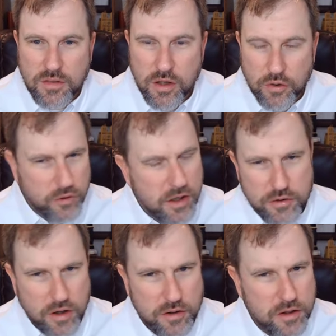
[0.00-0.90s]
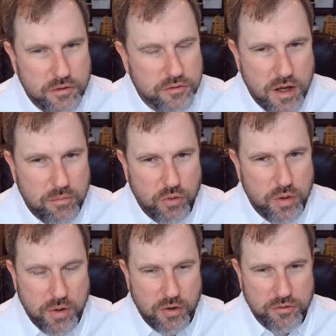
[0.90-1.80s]
Because then it's not really
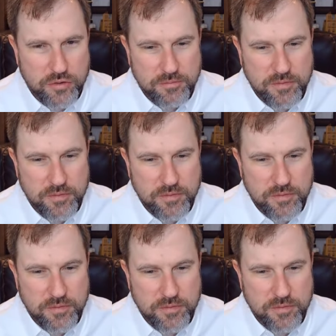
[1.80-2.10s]
partisan.